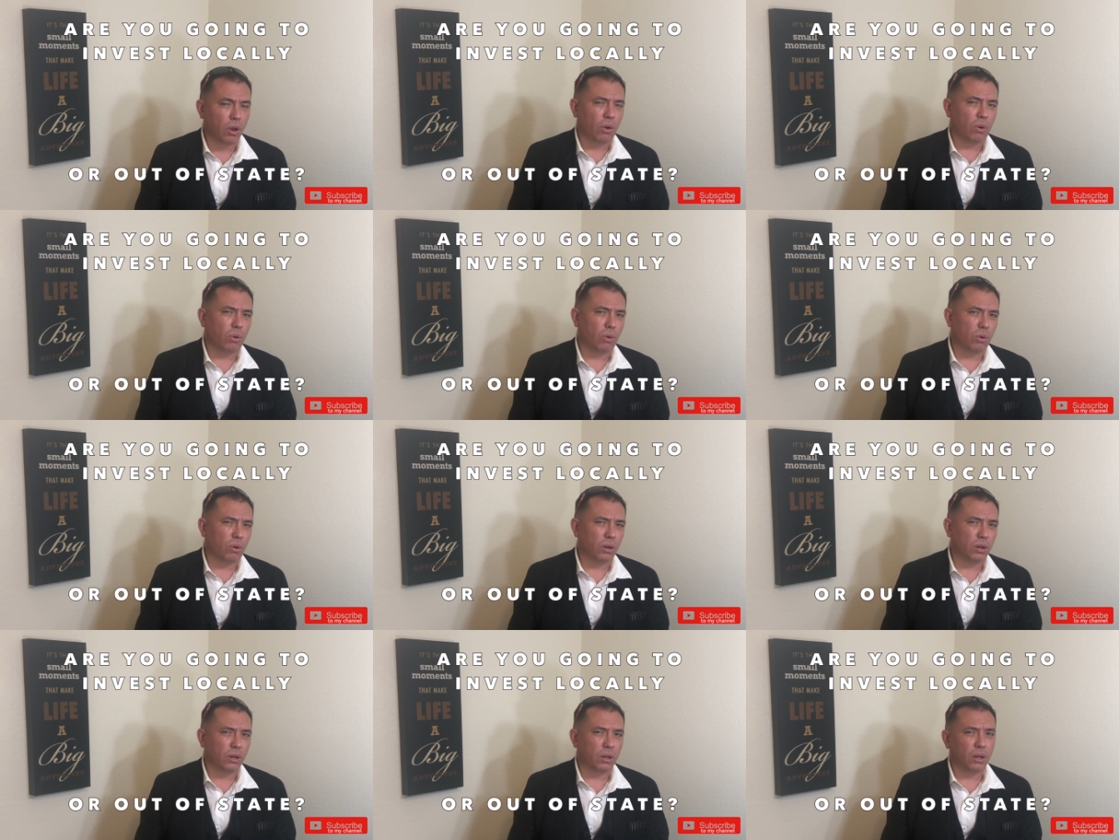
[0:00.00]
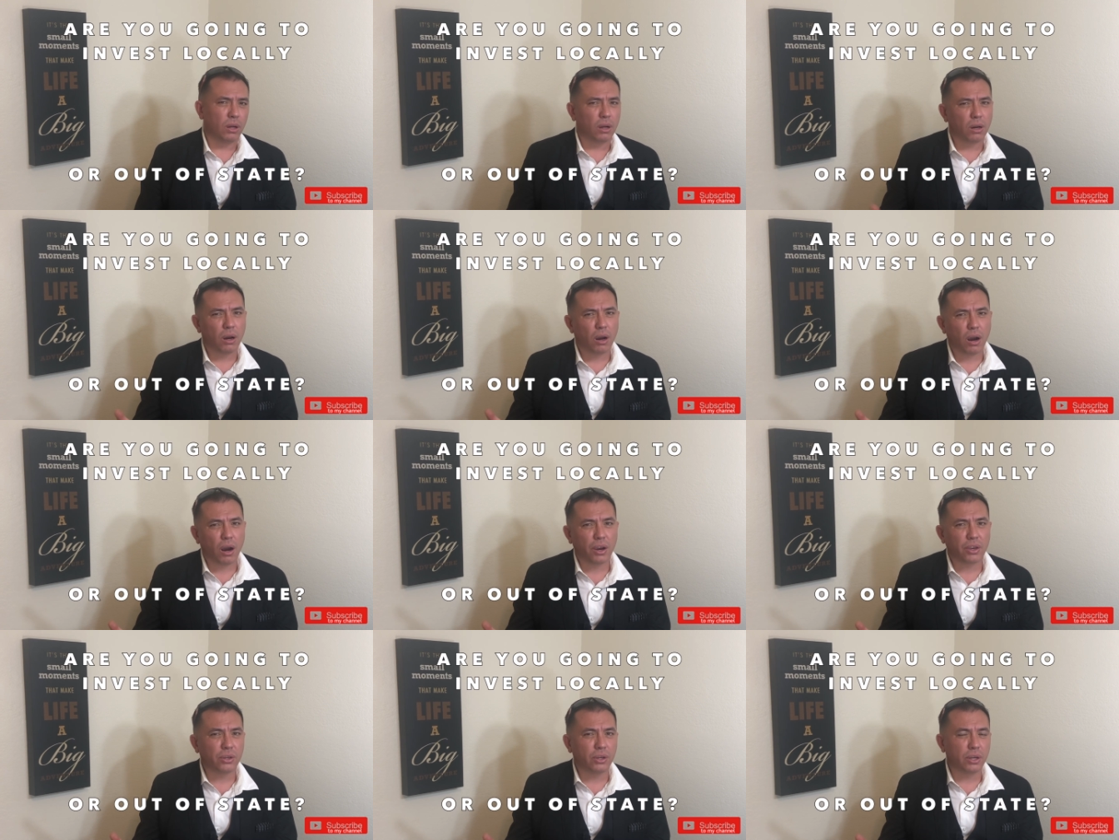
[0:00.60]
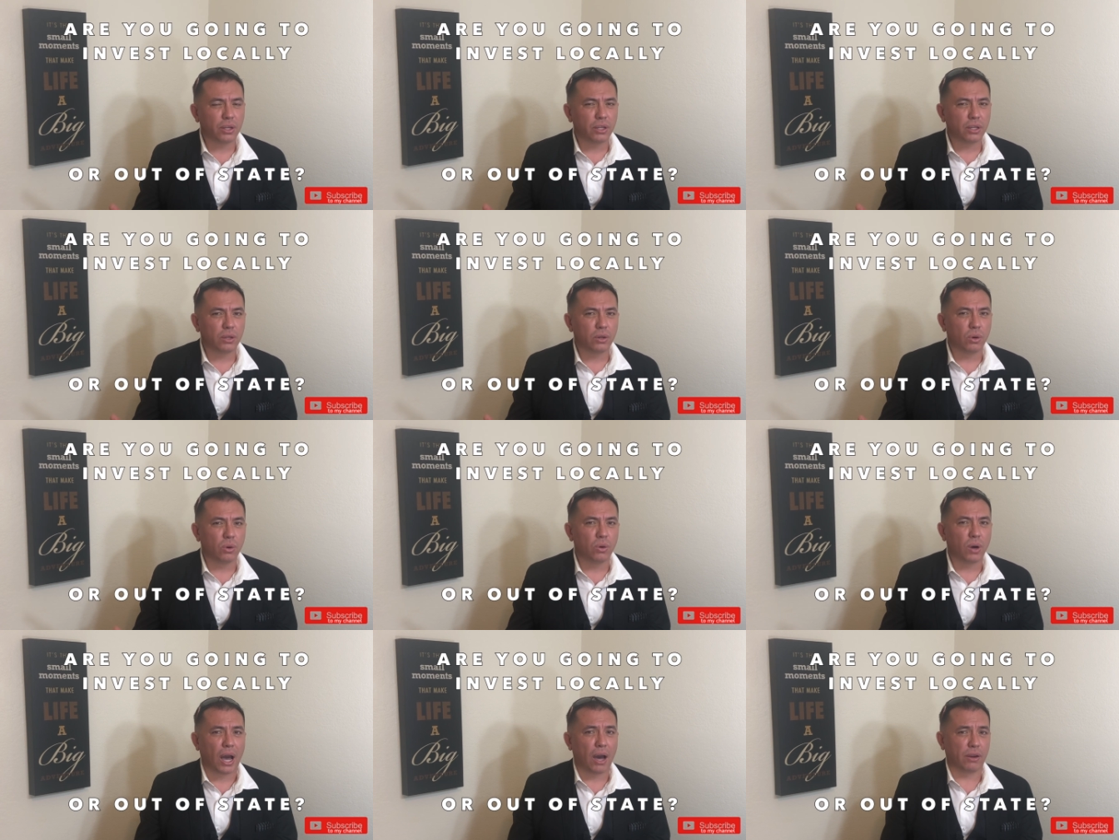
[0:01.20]
Or are you gonna
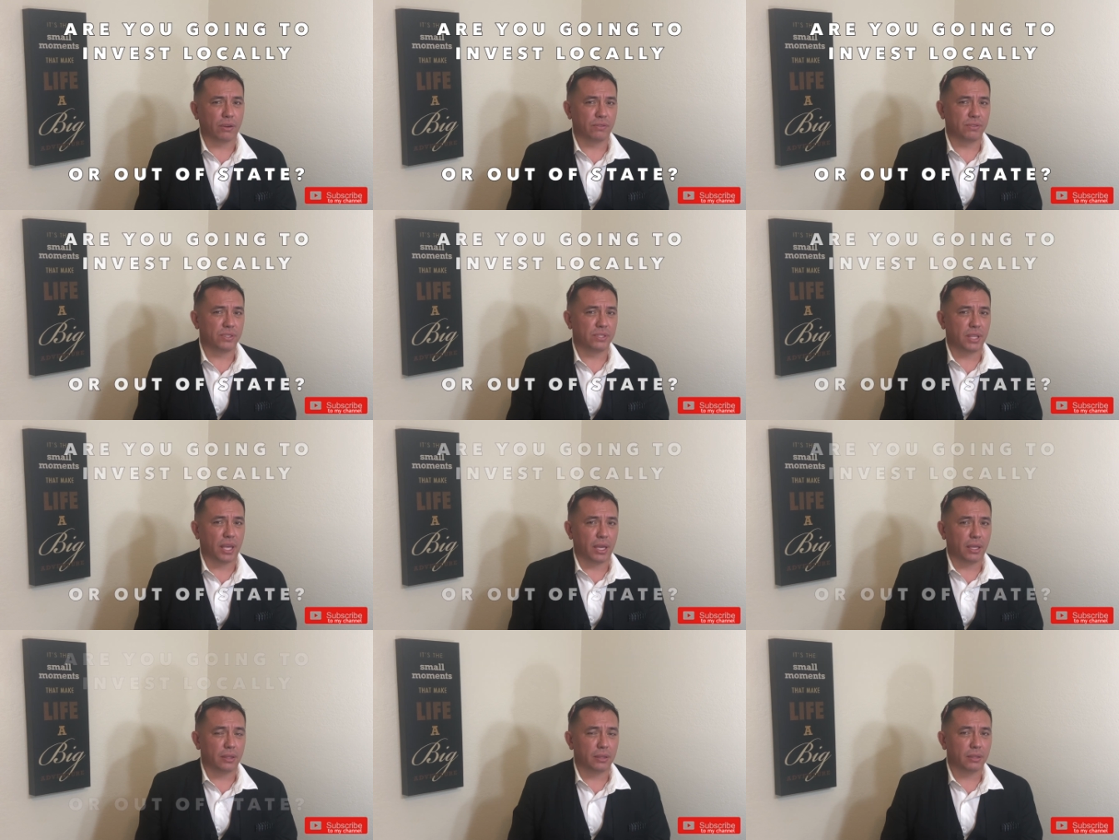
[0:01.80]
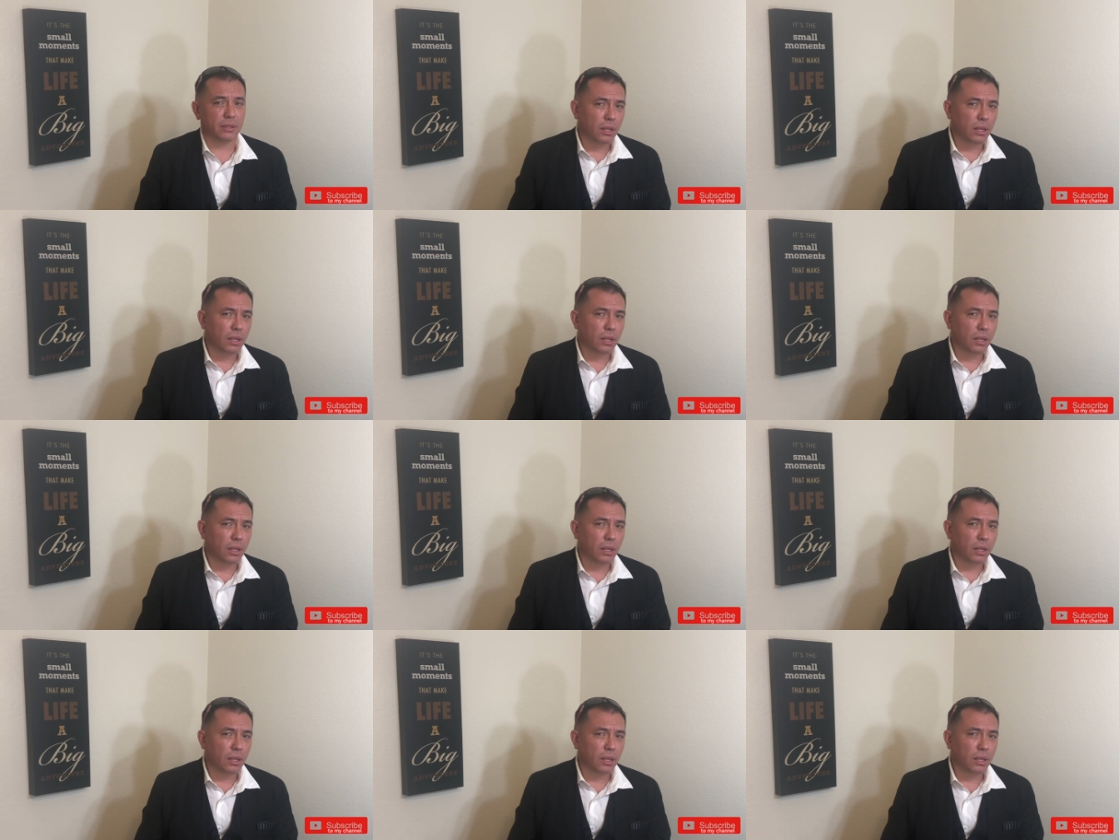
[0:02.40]
go out of state?